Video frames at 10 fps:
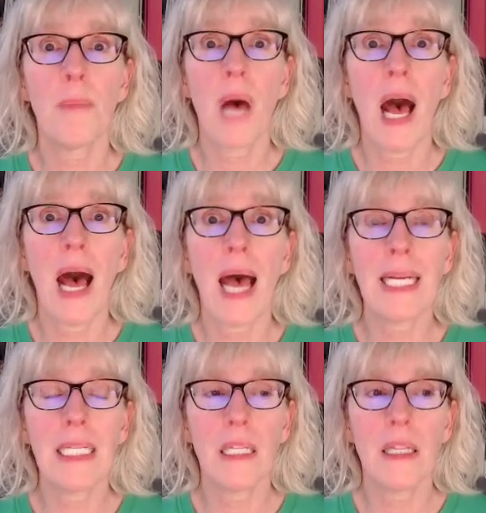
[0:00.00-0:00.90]

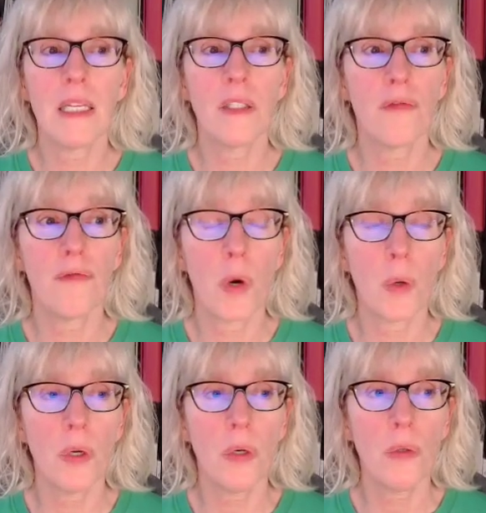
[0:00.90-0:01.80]
behind these
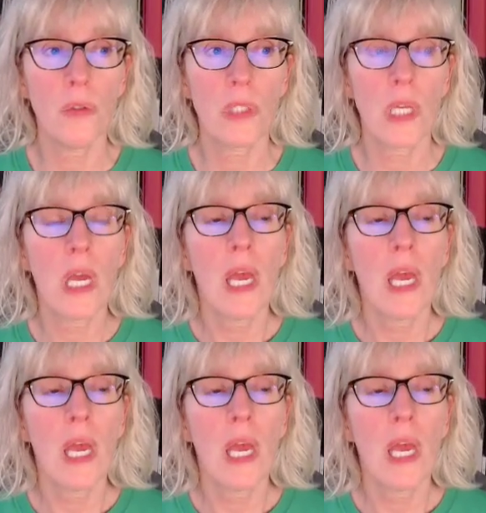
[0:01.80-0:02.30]
photos.